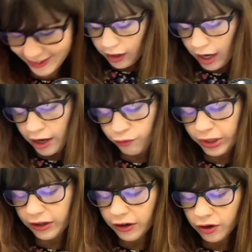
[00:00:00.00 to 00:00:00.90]
And we
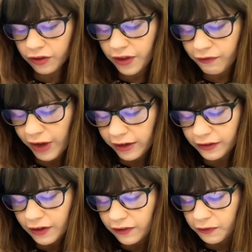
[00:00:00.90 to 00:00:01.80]
learned that
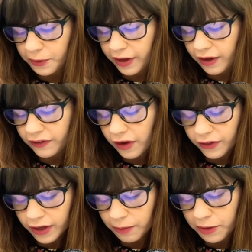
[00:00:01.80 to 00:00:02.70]
Valentine's plans, I
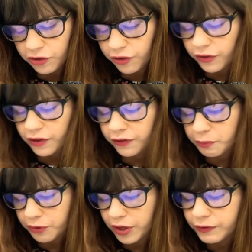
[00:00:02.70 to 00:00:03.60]
think I mentioned this
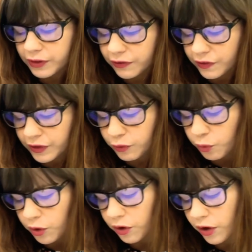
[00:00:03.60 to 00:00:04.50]
previously,
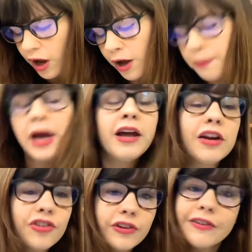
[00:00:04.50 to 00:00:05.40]
were, I
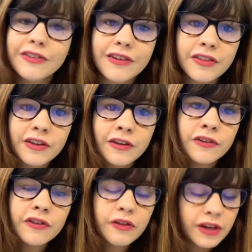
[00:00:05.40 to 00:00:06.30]
actually didn't say
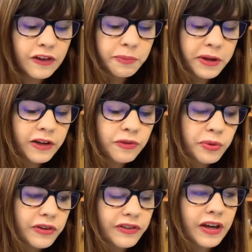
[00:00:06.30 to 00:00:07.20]
this, his plans were
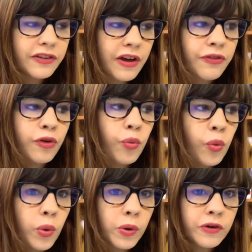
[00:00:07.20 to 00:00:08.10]
to take down the
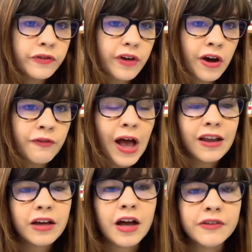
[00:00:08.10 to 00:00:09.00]
wards of
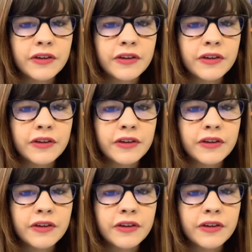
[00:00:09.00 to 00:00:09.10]
Alicante.